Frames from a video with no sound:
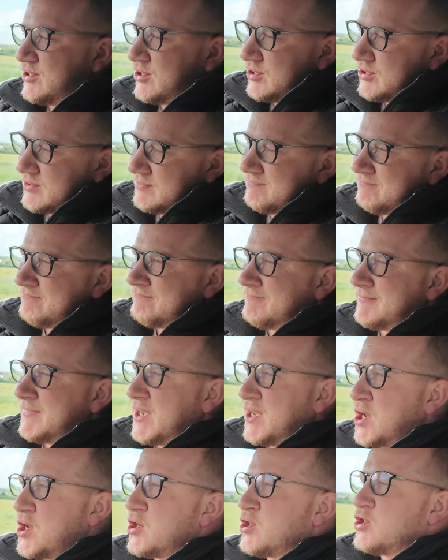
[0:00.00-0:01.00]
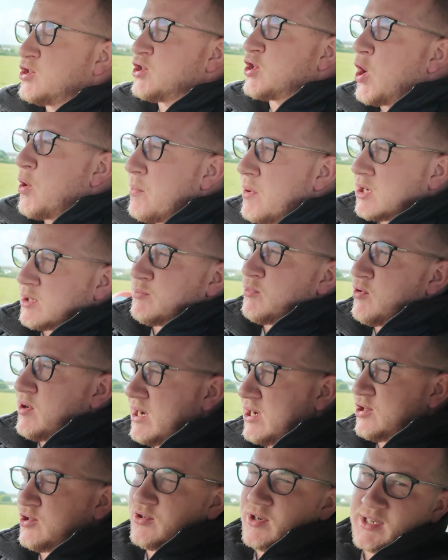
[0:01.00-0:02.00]
just so much more
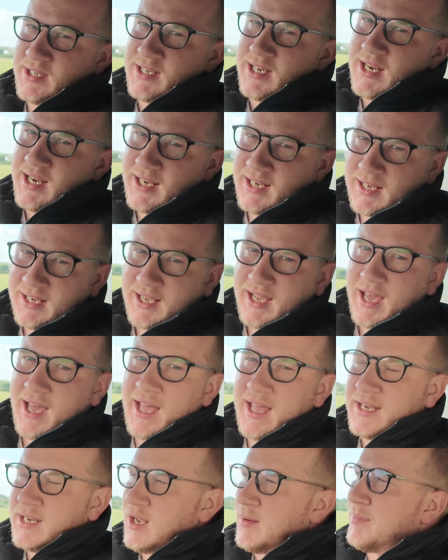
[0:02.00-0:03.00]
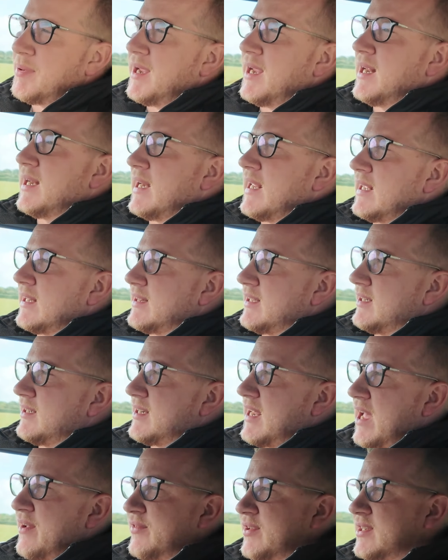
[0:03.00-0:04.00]
interesting and appealing than
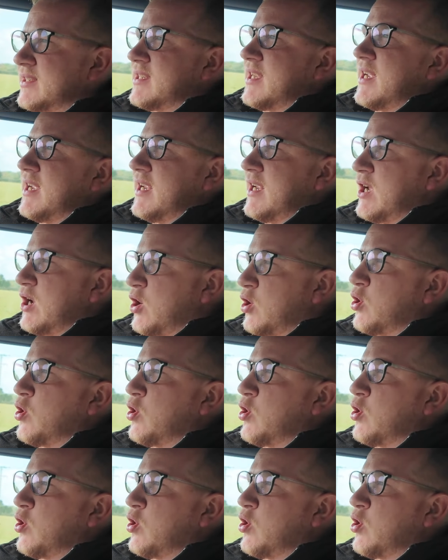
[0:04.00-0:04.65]
having, say, a